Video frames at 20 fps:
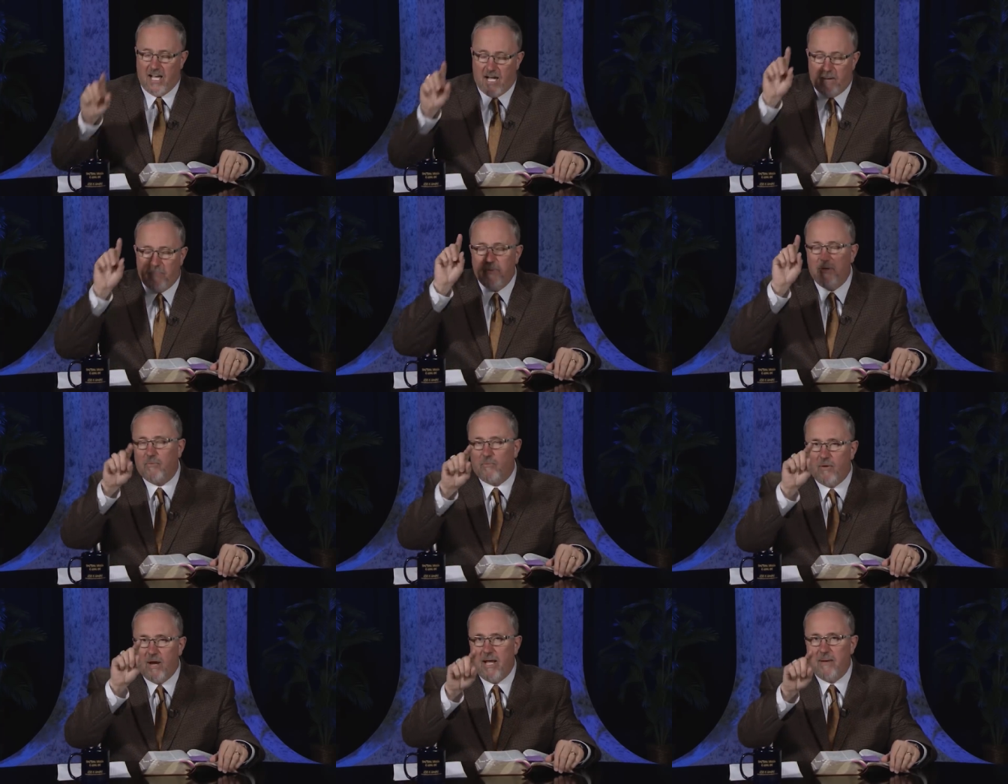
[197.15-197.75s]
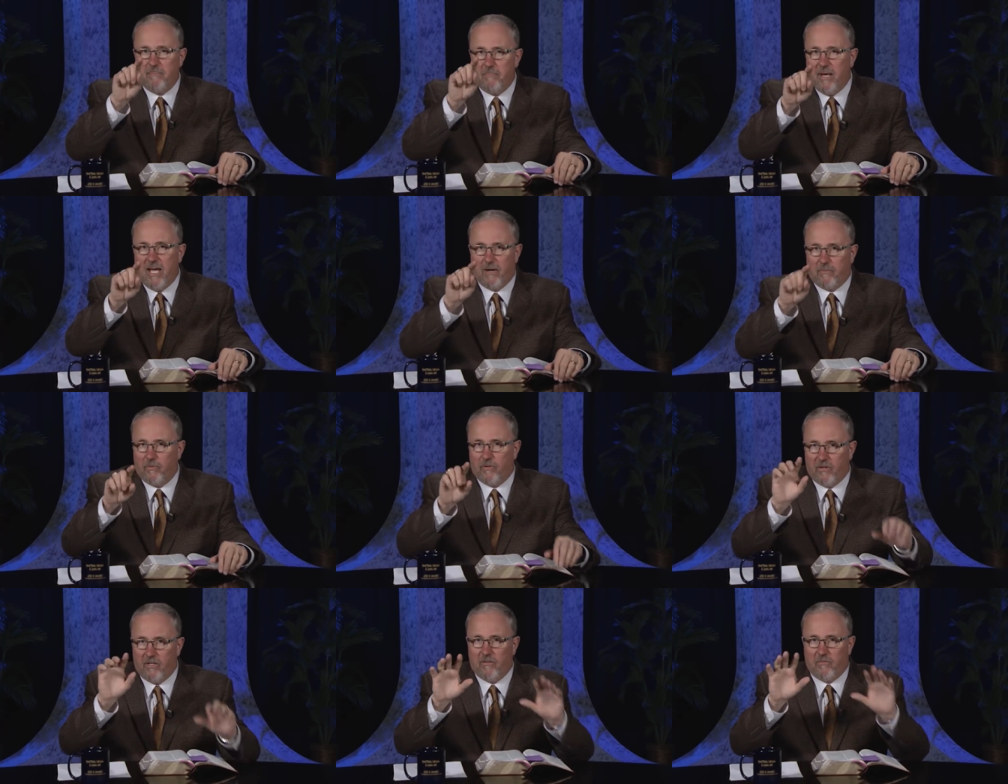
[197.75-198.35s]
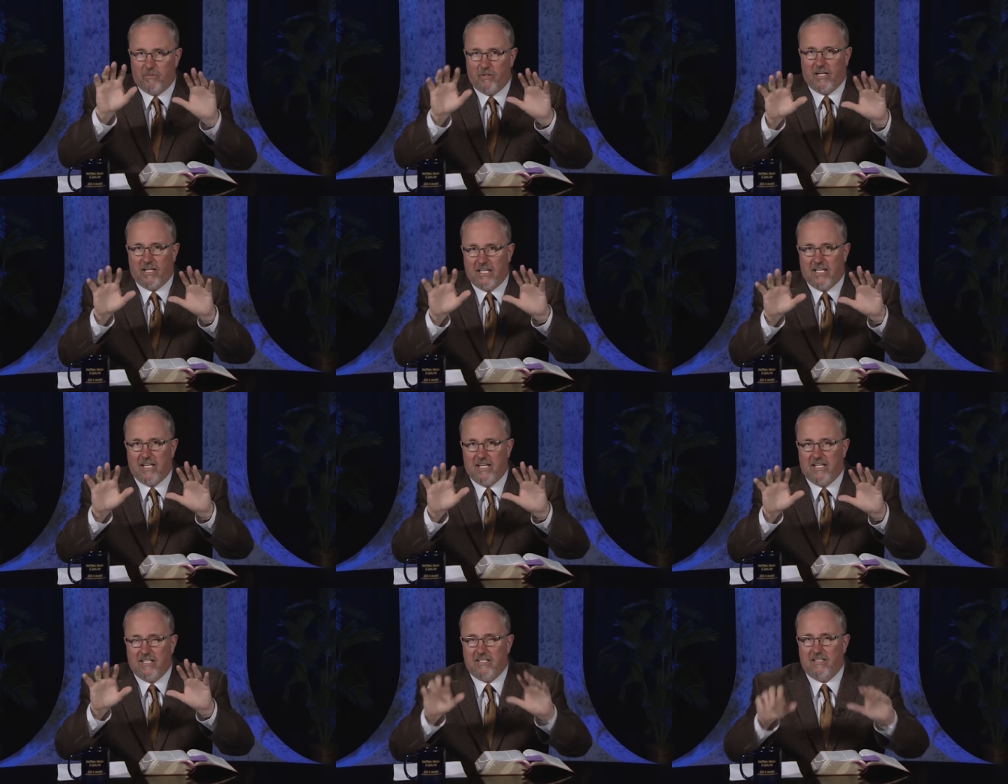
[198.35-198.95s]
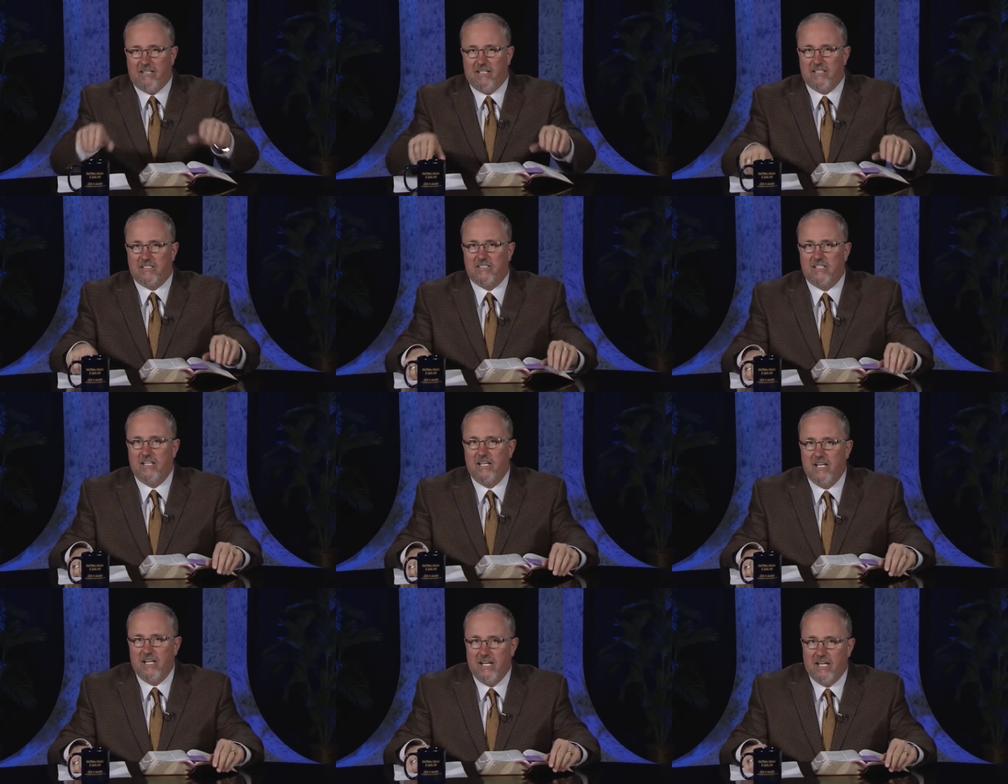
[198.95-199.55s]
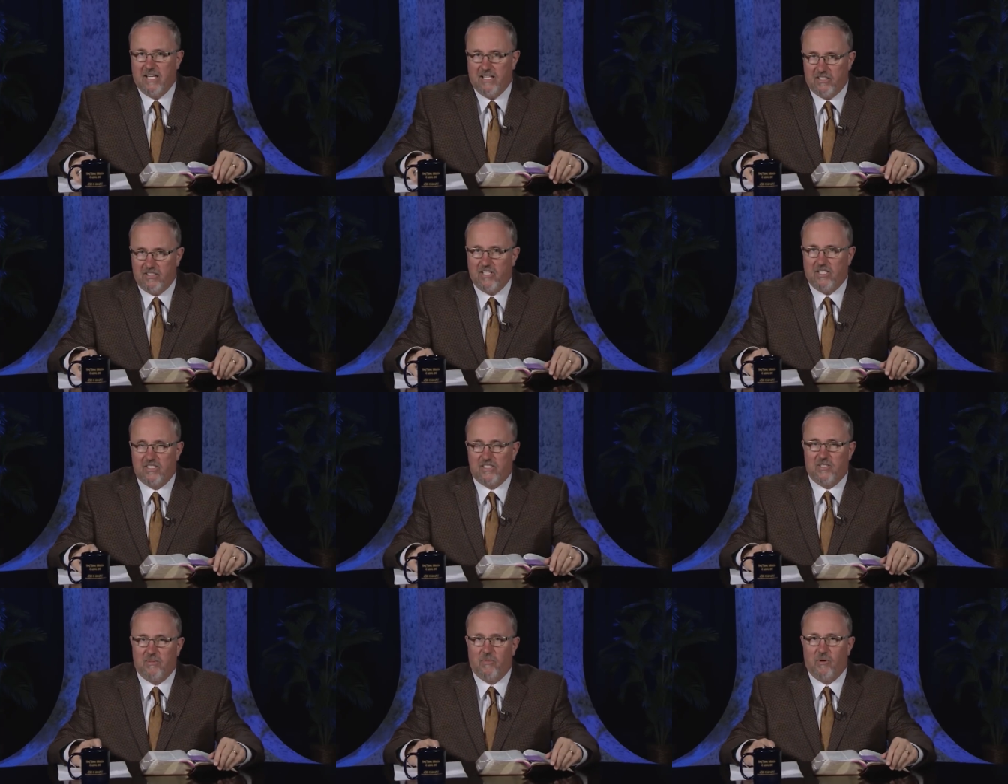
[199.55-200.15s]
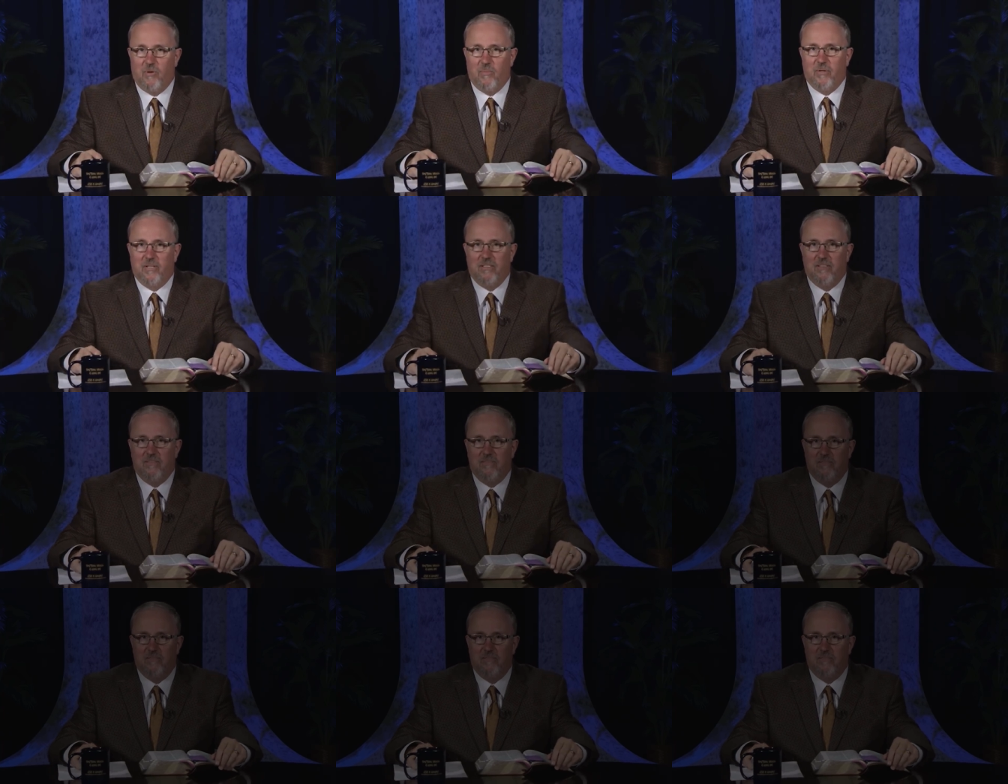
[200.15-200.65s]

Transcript: I'll be right back. We're going to really get into this in just a moment.